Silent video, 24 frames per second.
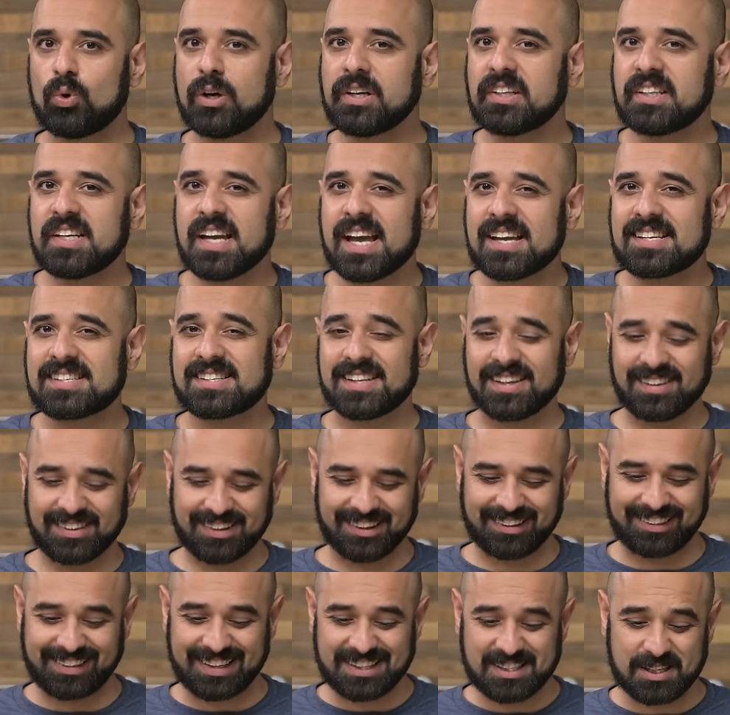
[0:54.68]
We're guessing
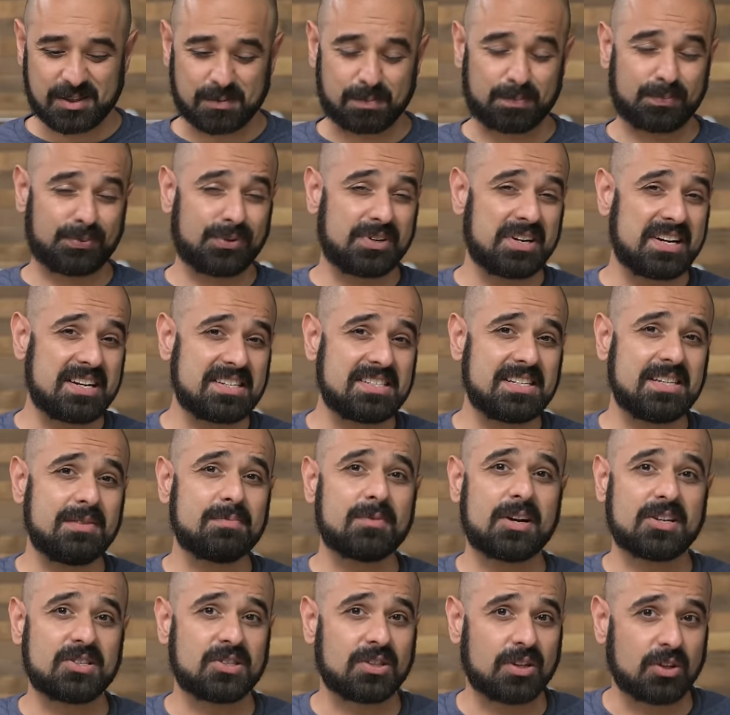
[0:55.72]
that this is pretty
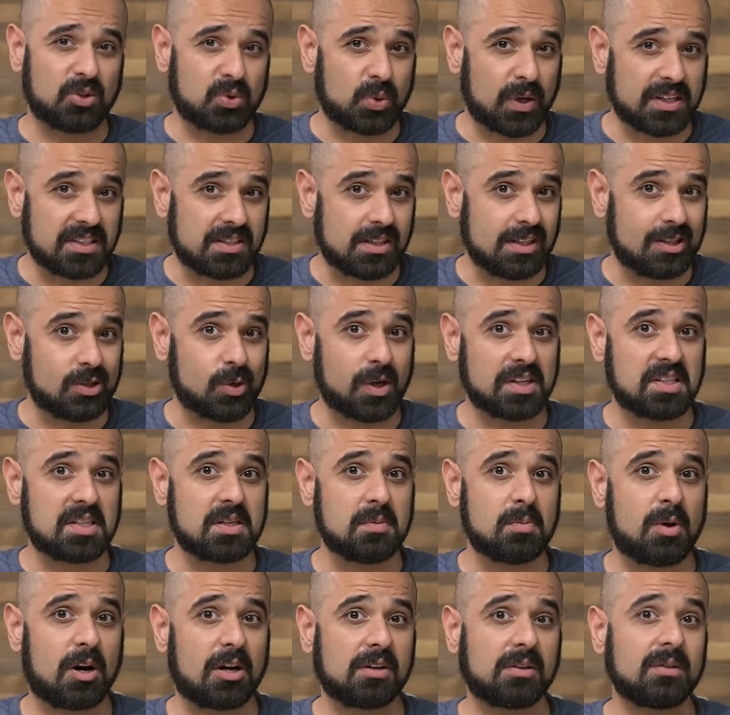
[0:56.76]
much the
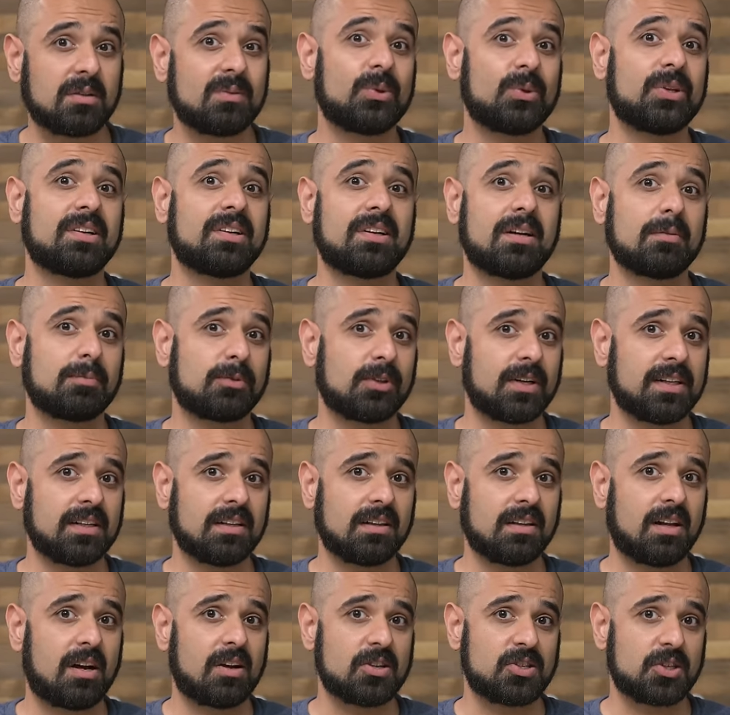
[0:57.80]
2020 model with an
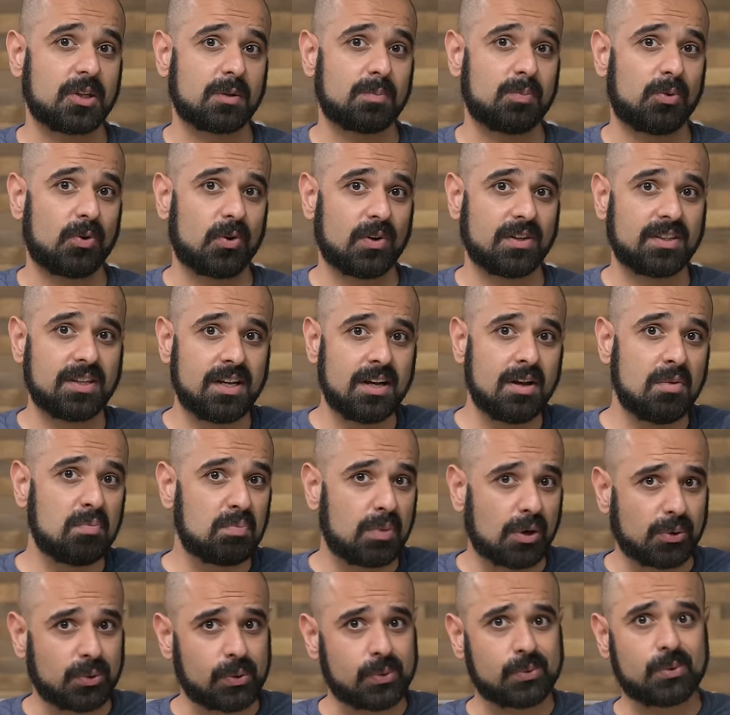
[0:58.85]
upgraded logic board,
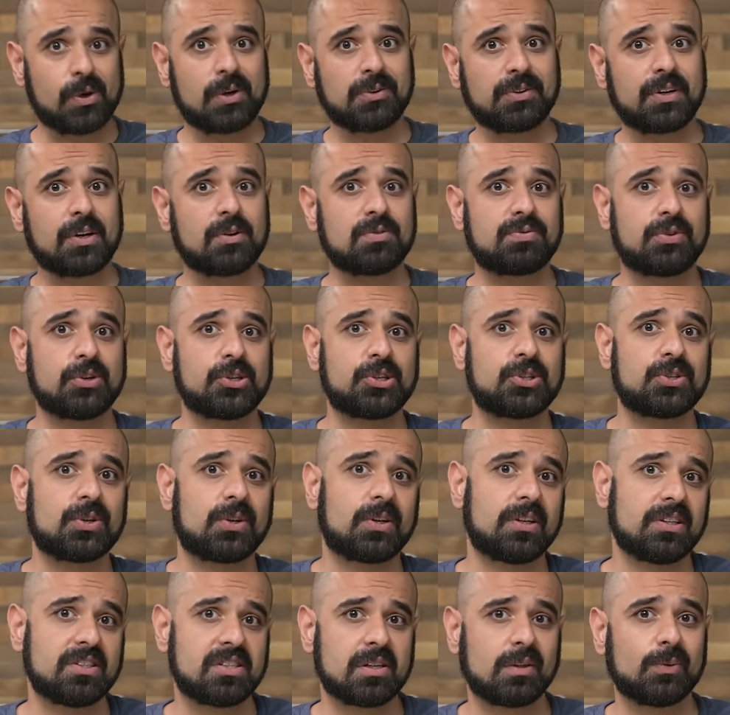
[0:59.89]
but we won't know for
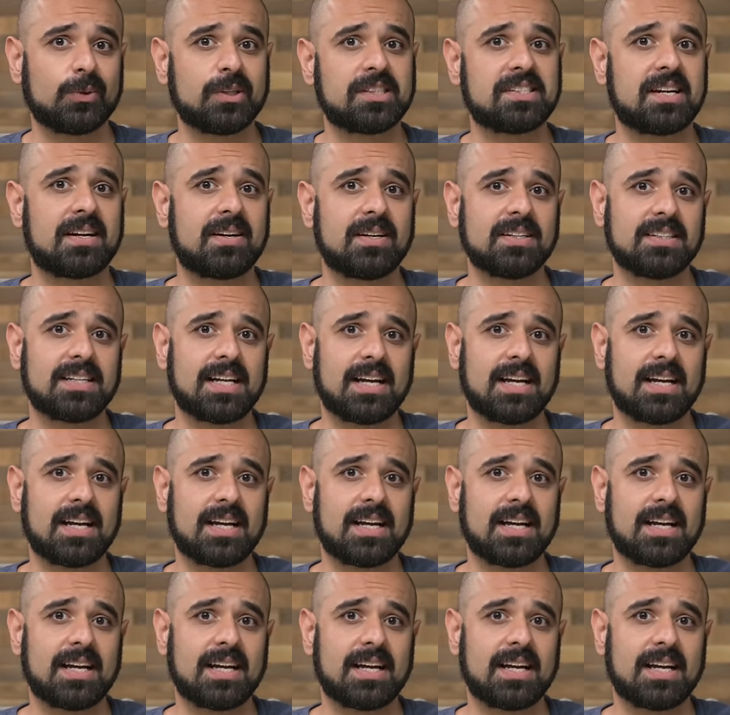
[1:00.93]
sure until we tear it